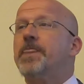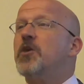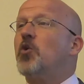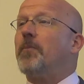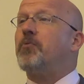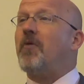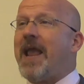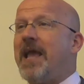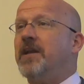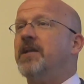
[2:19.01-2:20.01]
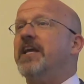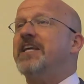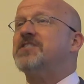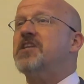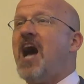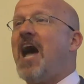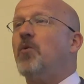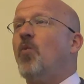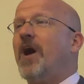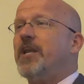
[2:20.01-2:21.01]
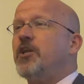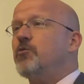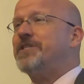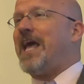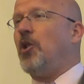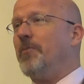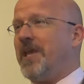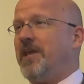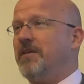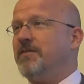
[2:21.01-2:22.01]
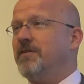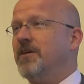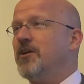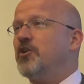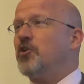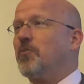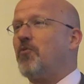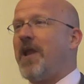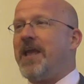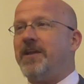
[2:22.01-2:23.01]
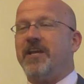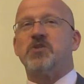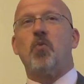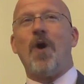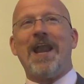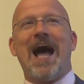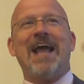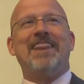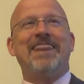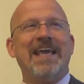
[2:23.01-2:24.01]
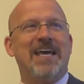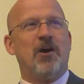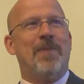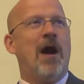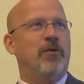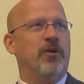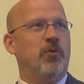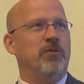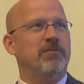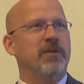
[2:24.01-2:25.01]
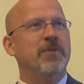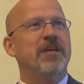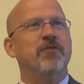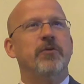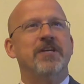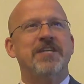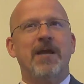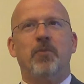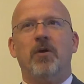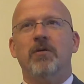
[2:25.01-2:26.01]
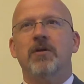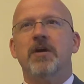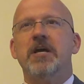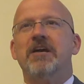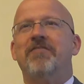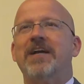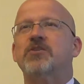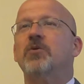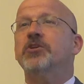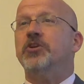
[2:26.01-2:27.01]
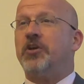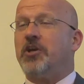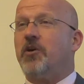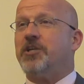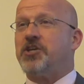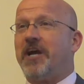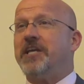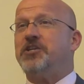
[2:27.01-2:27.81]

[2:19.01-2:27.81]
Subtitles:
Your brand is not what you tell me. Your brand is what I think about you. Let me give you an example. If I told you you could go to Chuck E.